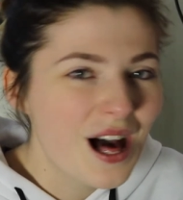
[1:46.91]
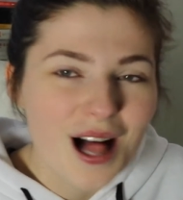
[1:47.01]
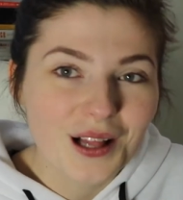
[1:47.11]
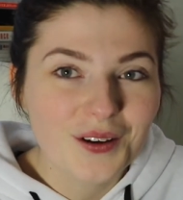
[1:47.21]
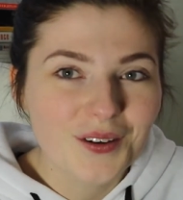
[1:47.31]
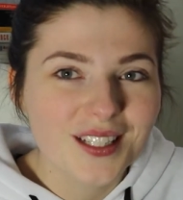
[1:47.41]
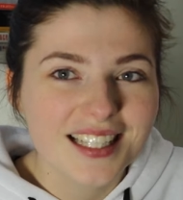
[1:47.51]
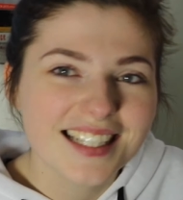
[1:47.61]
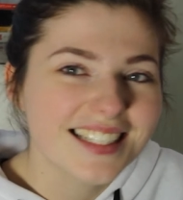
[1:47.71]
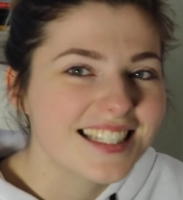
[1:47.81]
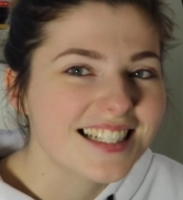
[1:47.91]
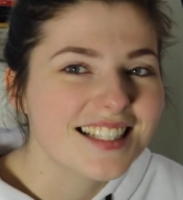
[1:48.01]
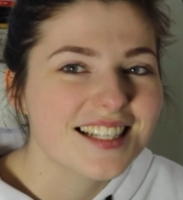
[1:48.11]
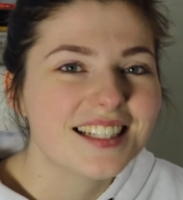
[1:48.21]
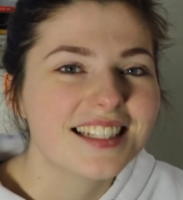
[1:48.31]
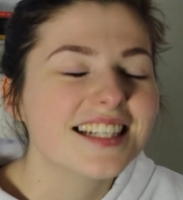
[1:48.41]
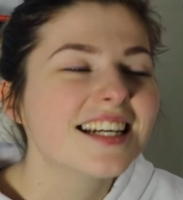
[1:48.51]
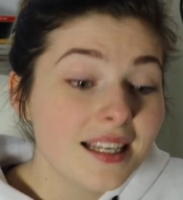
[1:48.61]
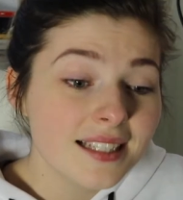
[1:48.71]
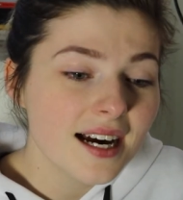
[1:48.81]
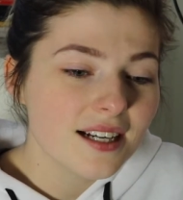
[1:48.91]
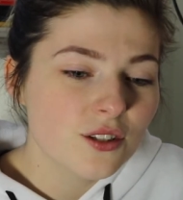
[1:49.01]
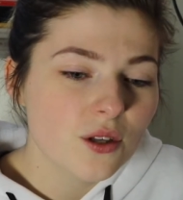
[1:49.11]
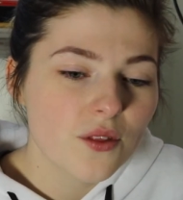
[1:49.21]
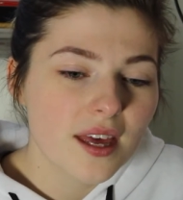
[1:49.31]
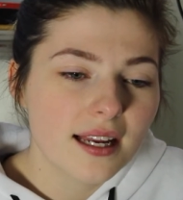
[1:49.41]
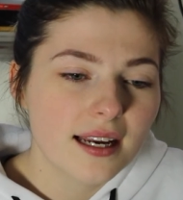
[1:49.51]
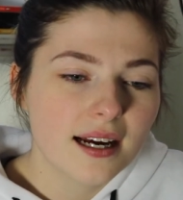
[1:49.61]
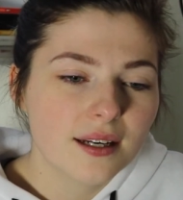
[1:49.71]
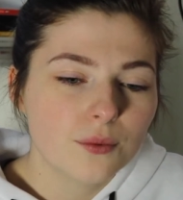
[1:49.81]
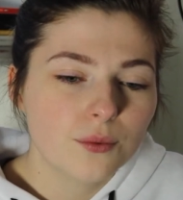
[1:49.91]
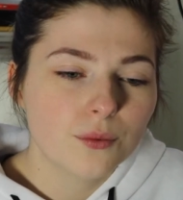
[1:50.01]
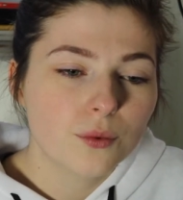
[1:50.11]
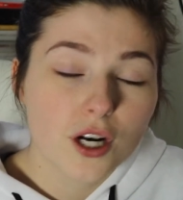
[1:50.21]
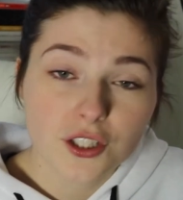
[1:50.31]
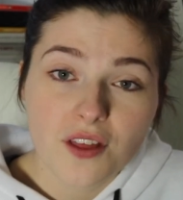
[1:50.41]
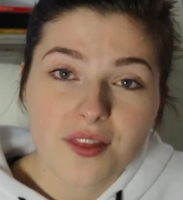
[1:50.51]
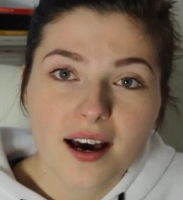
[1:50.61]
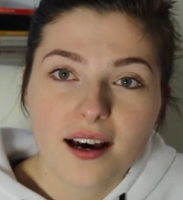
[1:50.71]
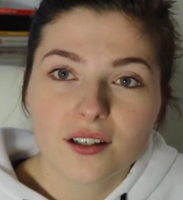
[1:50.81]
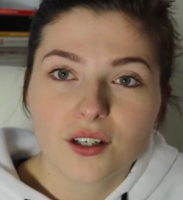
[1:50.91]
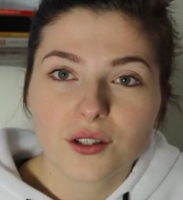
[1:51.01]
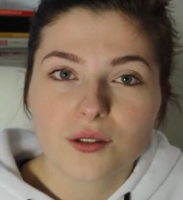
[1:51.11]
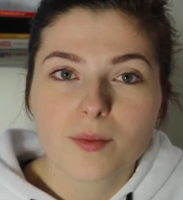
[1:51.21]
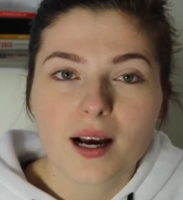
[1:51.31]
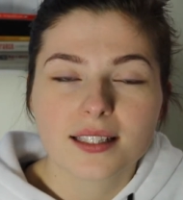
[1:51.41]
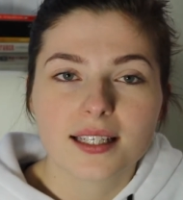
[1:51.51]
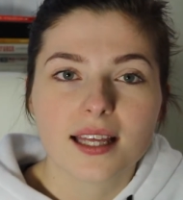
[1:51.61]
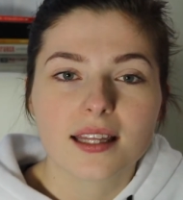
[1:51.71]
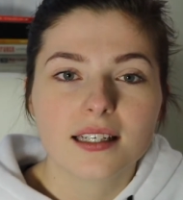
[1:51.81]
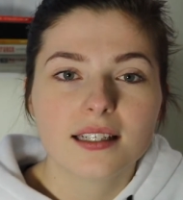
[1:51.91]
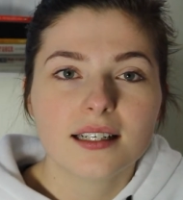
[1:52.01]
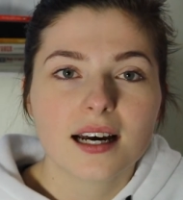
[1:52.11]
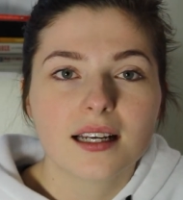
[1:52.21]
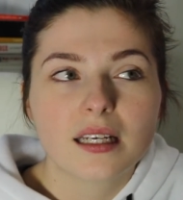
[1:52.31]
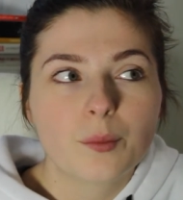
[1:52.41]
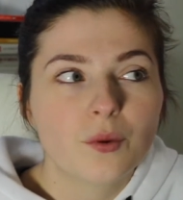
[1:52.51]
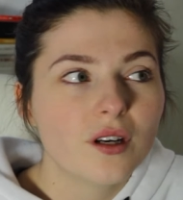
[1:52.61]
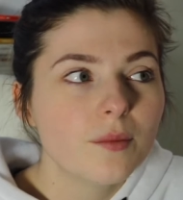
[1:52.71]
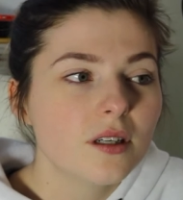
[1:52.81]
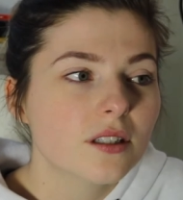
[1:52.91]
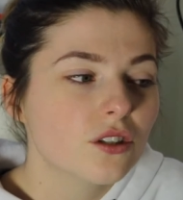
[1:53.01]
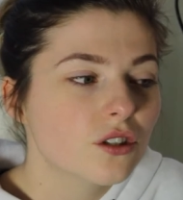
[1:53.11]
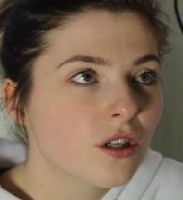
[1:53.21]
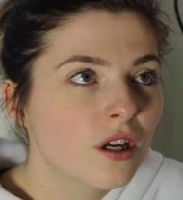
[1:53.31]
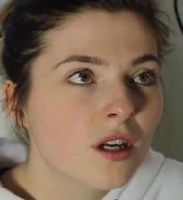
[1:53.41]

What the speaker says: I'll Google it and then insert it. Yeah, so then I worked on that, got those back together, and pretty much